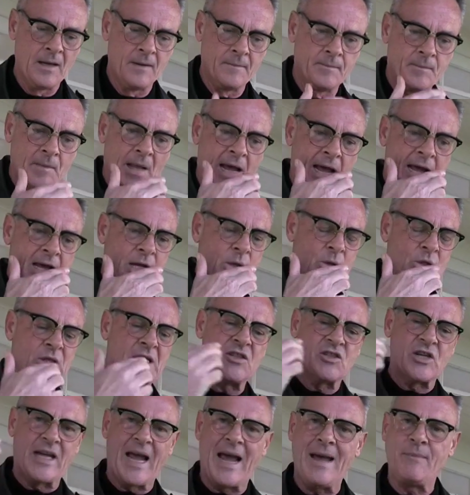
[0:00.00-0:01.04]
Now, is this
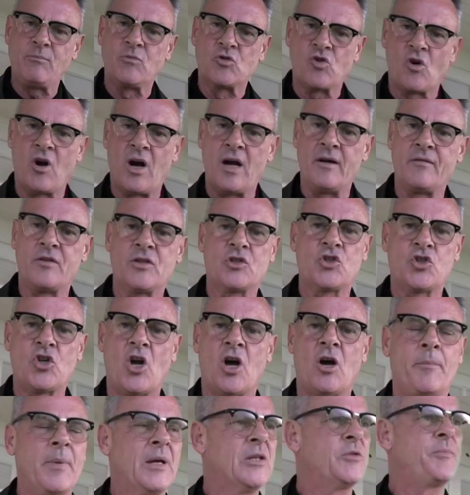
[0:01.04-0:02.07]
cab driver's
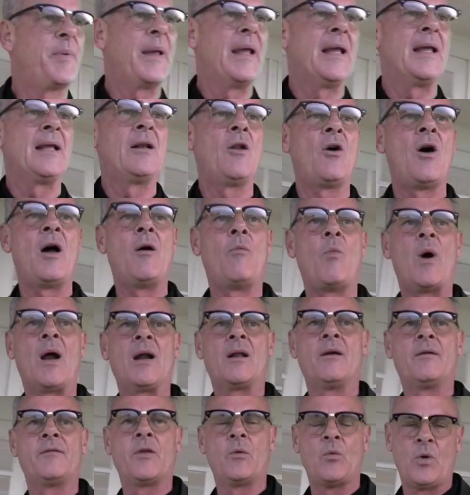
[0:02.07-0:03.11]
job as being like one
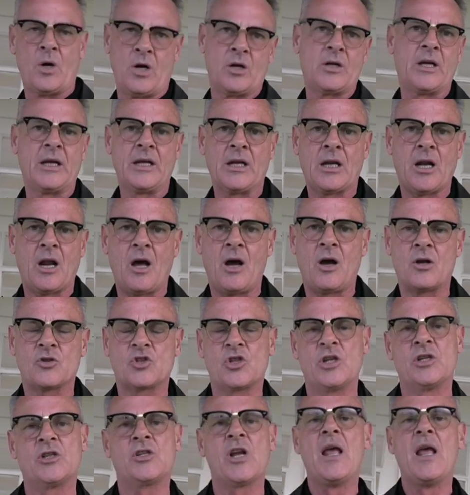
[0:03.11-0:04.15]
of the working classes